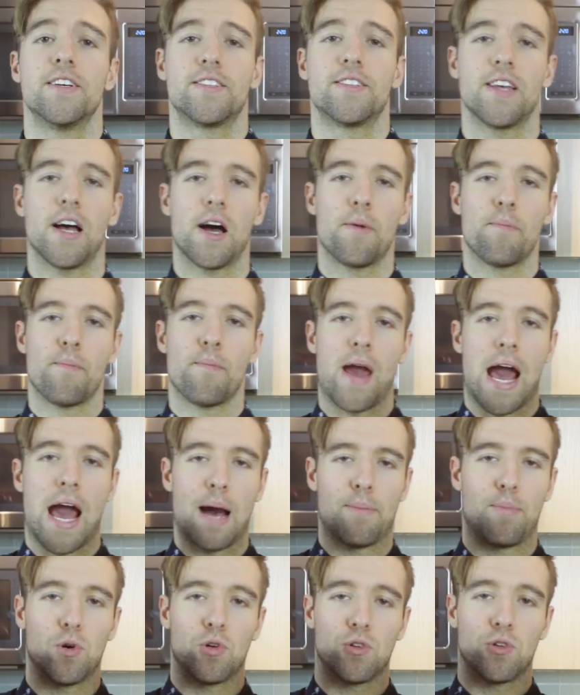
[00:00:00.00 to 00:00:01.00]
Some
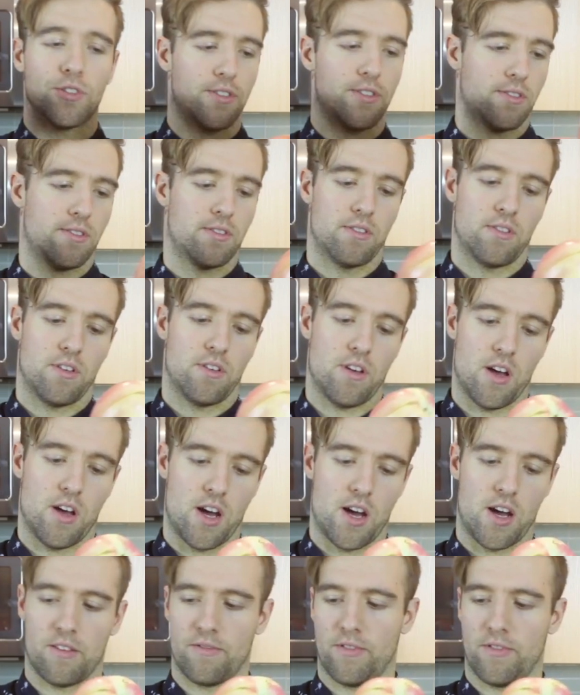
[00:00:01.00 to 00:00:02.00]
apples,
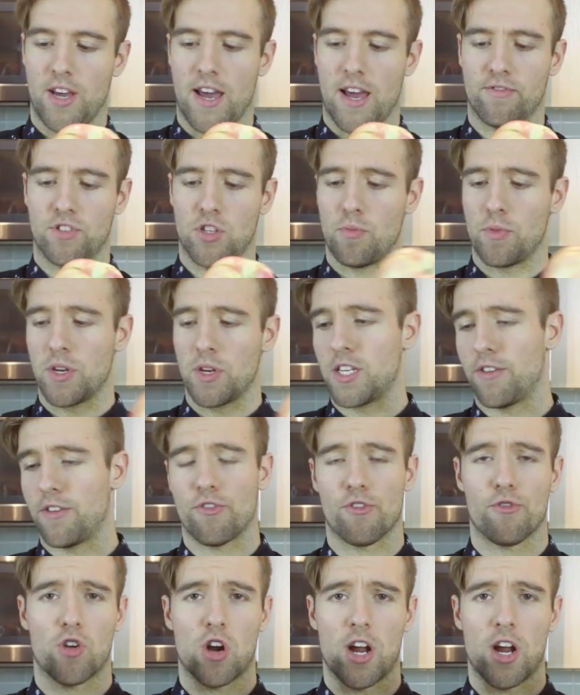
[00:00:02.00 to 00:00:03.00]
uh, they have so many
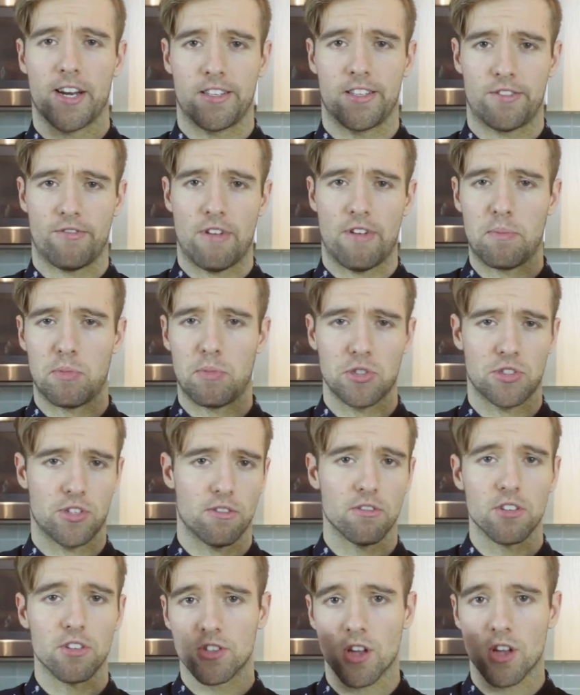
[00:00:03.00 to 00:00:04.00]
different varieties of apples
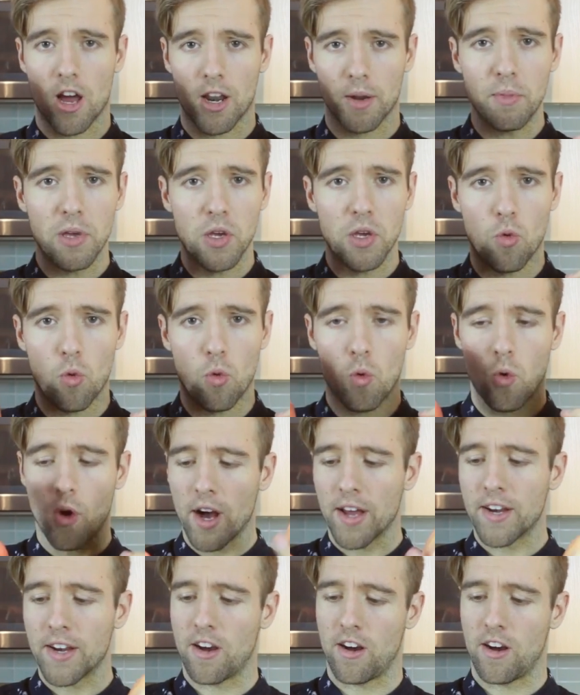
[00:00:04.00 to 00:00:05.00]
that there's gonna be
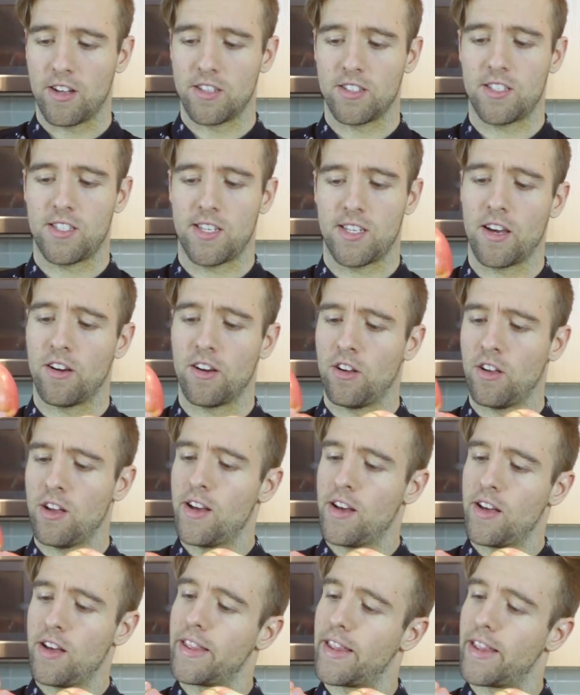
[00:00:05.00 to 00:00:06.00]
one on sale
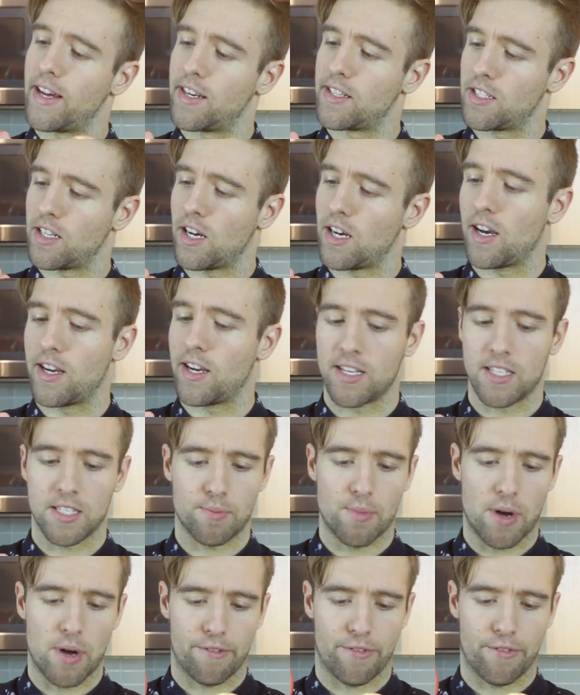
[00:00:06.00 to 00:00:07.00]
that uh, is
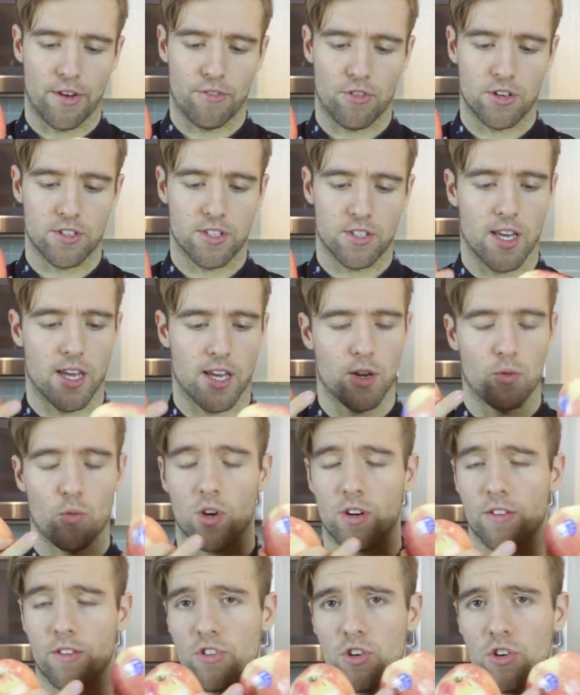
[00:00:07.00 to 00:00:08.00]
my favorite. And
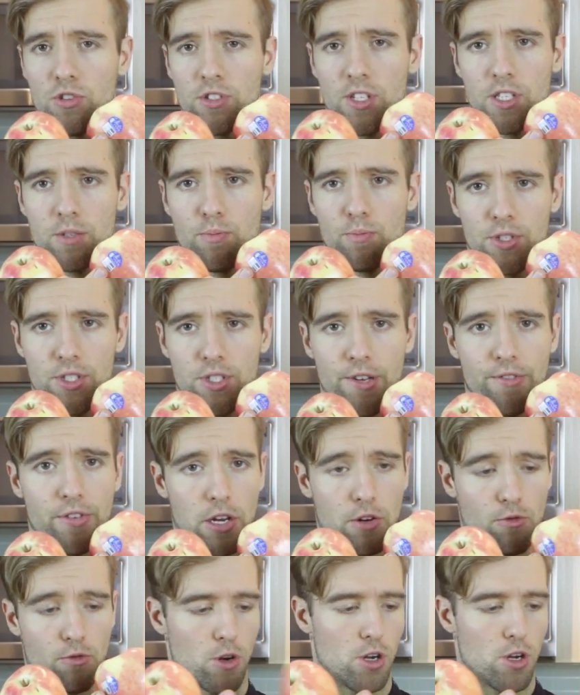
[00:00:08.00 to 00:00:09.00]
one of those is
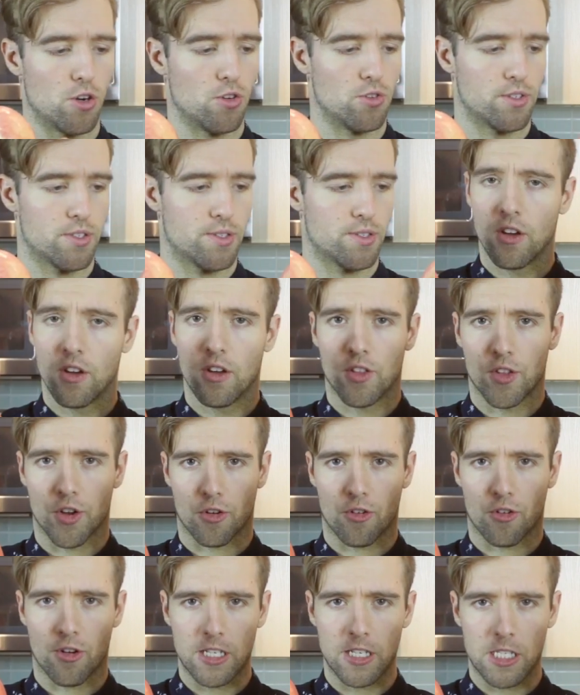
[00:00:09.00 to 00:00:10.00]
Pacific Rose. They're
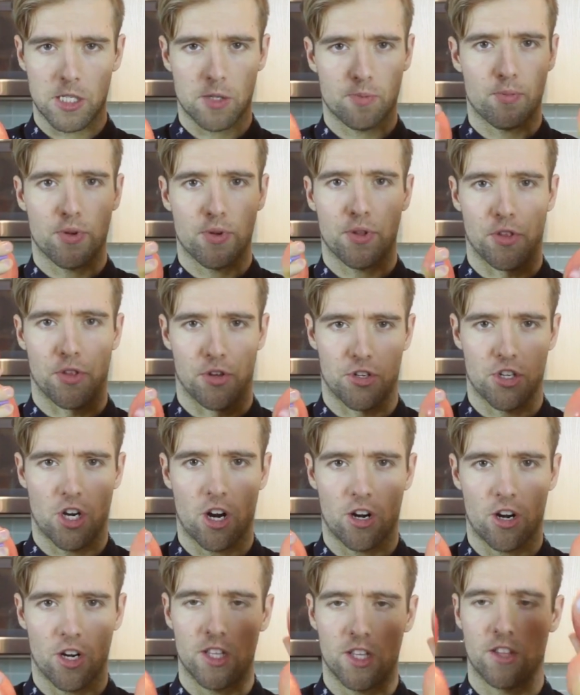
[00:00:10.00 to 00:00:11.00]
crisp, they're
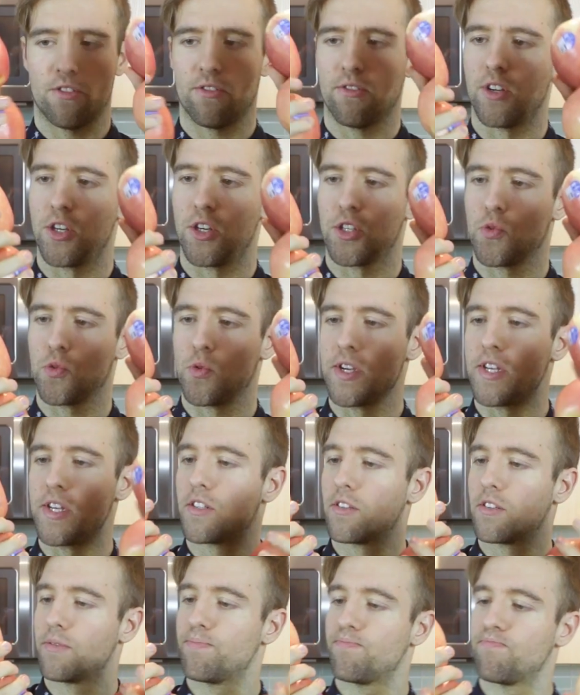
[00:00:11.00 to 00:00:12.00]
tart, they're
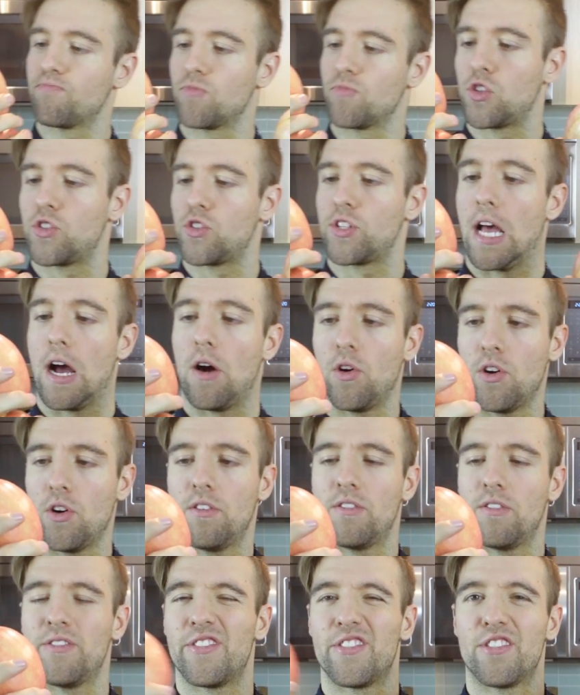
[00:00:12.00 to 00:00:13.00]
sweet, they're
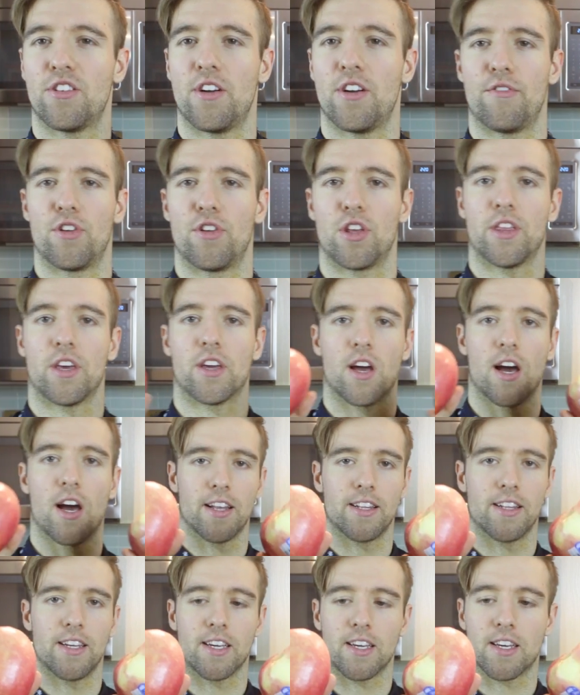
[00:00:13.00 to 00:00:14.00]
sour, they're everything
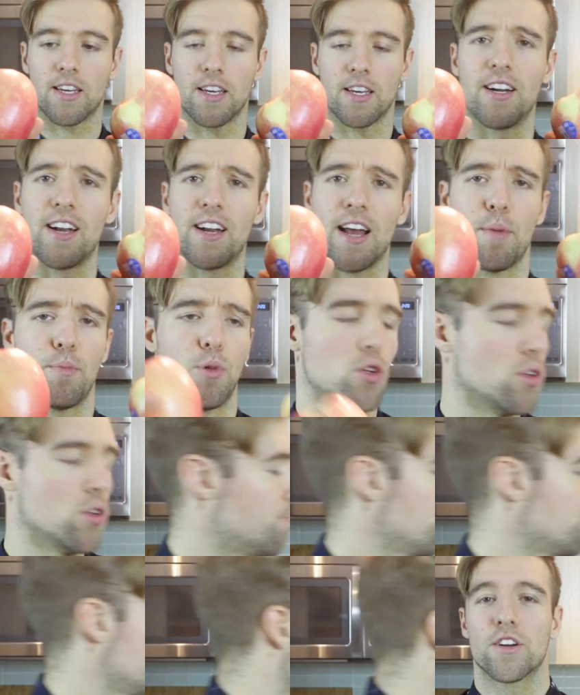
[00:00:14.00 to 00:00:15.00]
I like in an apple.
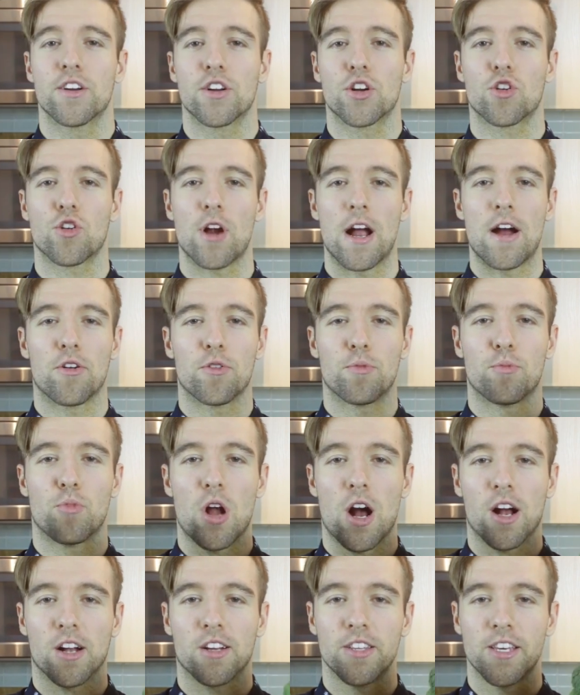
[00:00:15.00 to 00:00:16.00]
Crown
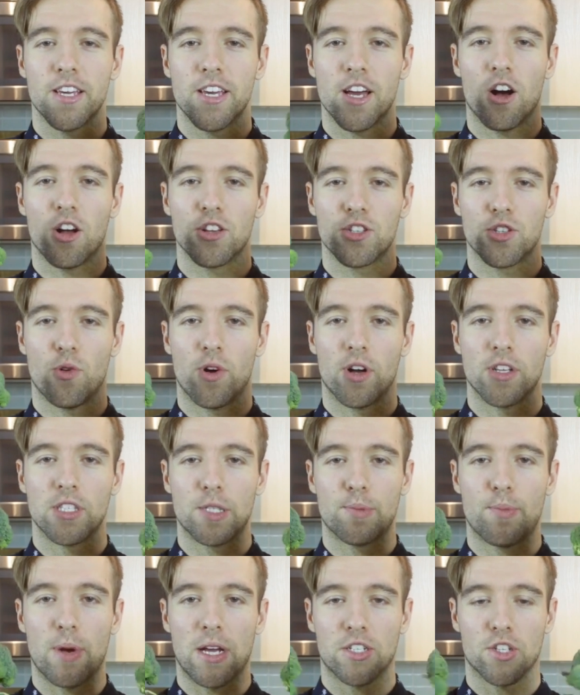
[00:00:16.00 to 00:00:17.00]
broccoli, also on
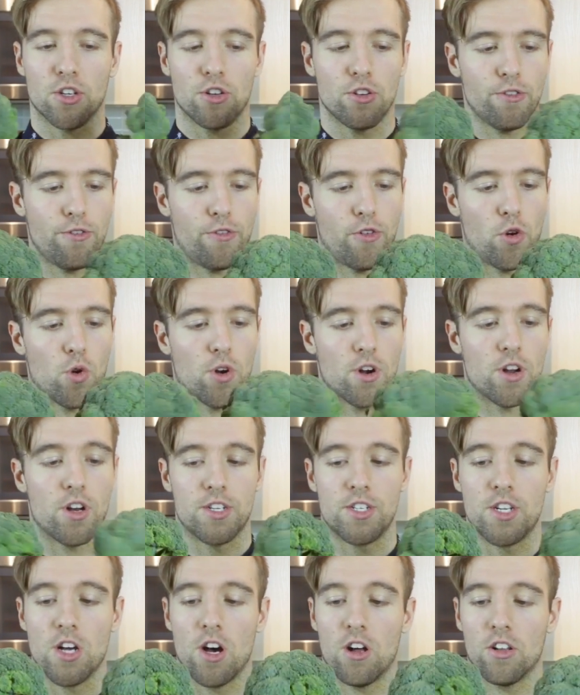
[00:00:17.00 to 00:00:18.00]
special for
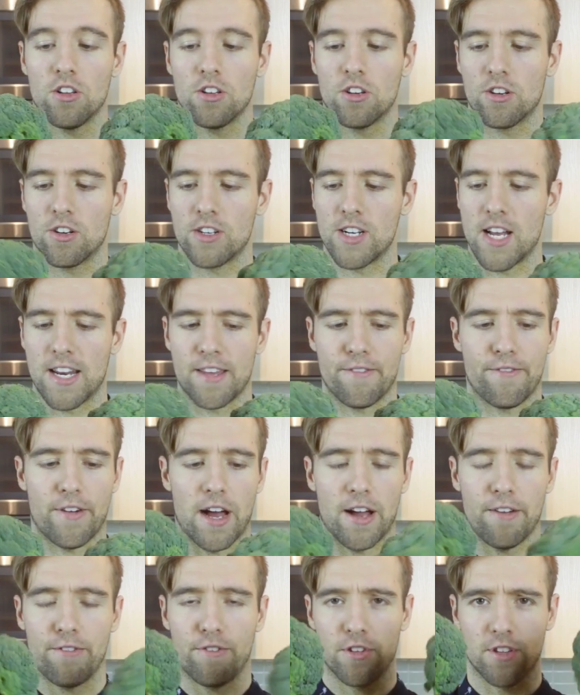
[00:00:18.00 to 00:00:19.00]

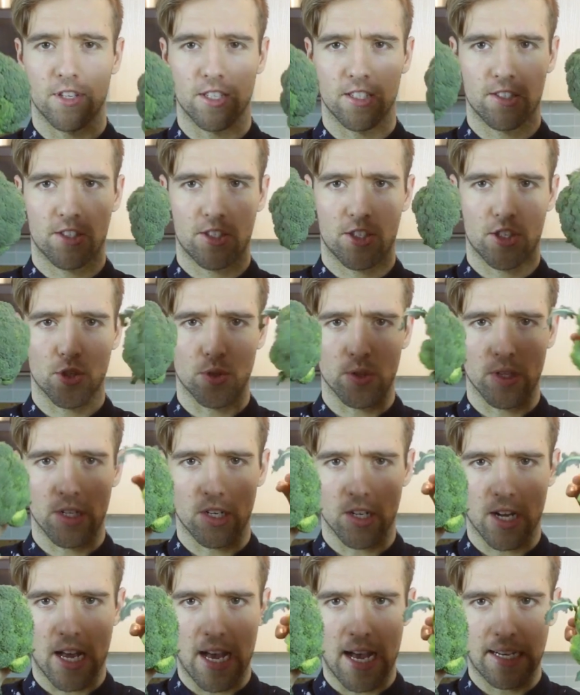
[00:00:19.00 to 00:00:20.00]
$1.95 for these two
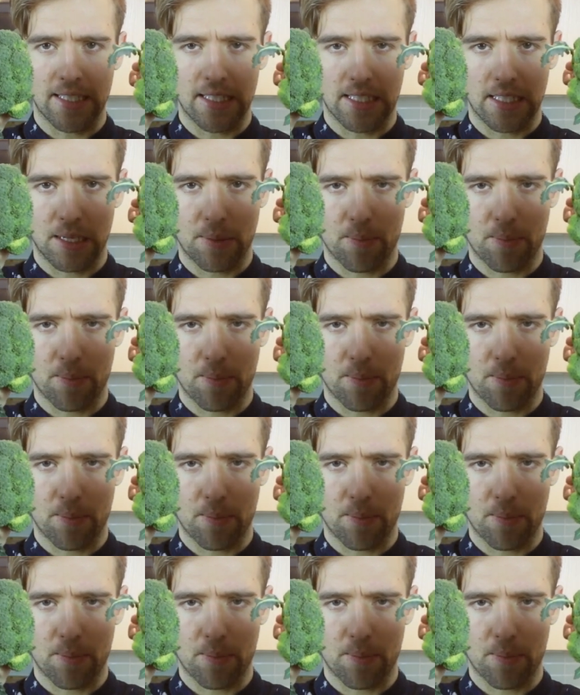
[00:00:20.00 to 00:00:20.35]
little guys.